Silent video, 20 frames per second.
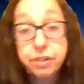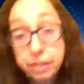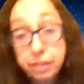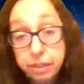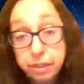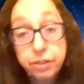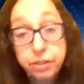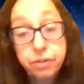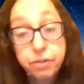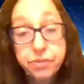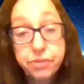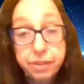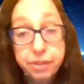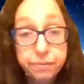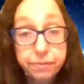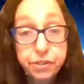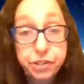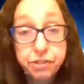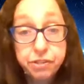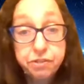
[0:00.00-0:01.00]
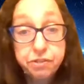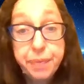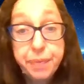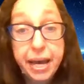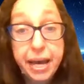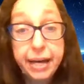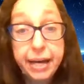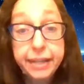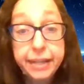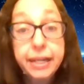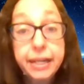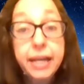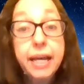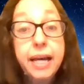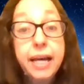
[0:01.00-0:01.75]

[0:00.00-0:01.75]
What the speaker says: good or selfish is bad,